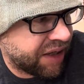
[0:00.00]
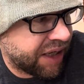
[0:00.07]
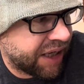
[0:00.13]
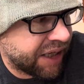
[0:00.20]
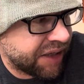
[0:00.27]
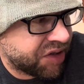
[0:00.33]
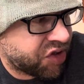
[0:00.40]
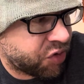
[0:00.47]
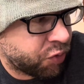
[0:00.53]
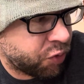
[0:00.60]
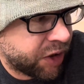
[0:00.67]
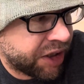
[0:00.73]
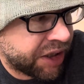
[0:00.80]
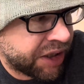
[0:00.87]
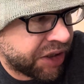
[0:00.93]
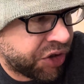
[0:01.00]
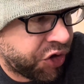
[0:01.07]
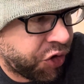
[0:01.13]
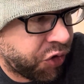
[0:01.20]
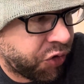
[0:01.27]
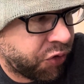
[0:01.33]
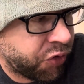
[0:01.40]
It's when
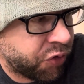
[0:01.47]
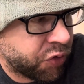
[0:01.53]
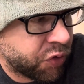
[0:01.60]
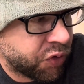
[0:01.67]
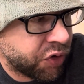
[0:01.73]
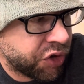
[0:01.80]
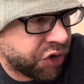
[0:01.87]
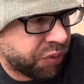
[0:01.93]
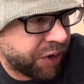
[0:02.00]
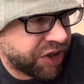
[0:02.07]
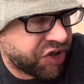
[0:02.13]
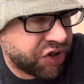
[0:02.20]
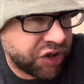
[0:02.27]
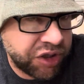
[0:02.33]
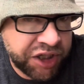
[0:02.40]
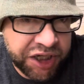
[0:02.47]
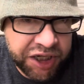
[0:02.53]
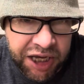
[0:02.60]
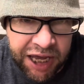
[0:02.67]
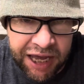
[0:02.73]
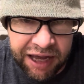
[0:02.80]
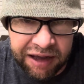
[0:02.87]
you basically
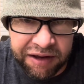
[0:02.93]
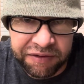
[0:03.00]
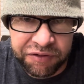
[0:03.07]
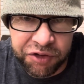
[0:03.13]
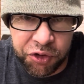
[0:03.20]
have